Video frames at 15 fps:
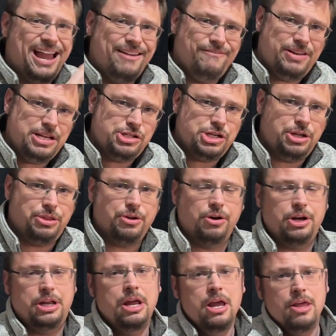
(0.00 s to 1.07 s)
the
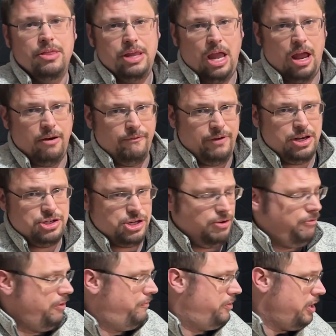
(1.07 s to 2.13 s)
NVG30, the
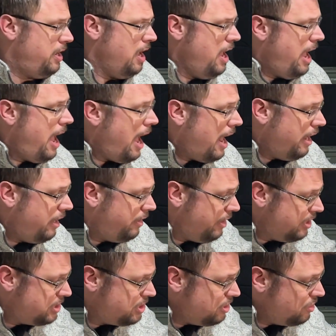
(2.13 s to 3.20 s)
NVG50, and
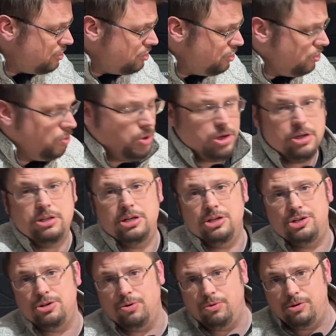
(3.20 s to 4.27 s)
this new
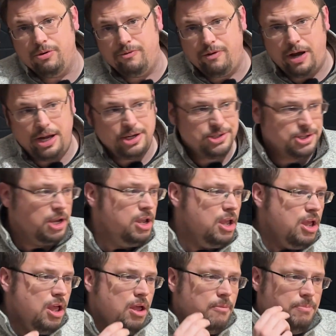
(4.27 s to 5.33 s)
digital device
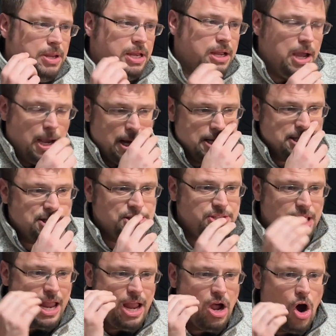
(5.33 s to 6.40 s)
because
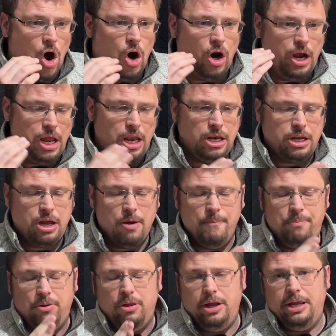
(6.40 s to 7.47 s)
they are in
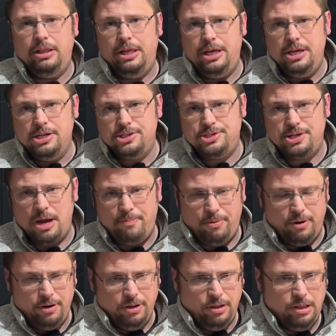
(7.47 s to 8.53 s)
completely
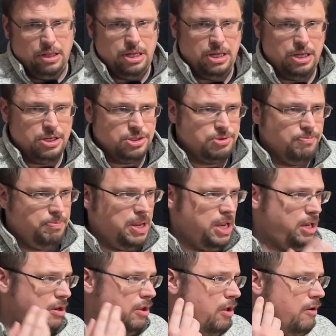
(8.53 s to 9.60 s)
separate leagues,
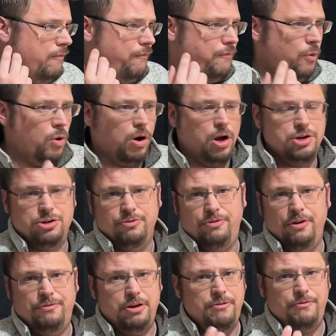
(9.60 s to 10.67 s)
being
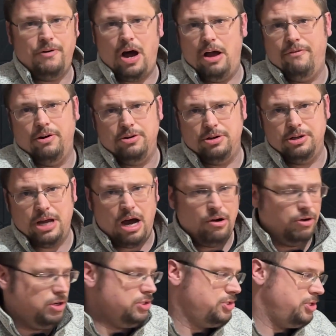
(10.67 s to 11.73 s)
$450,
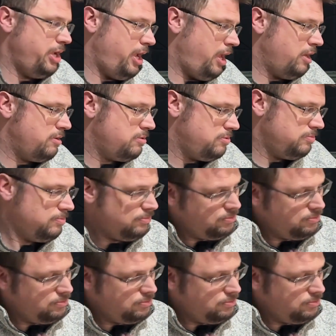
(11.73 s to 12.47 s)
$500, and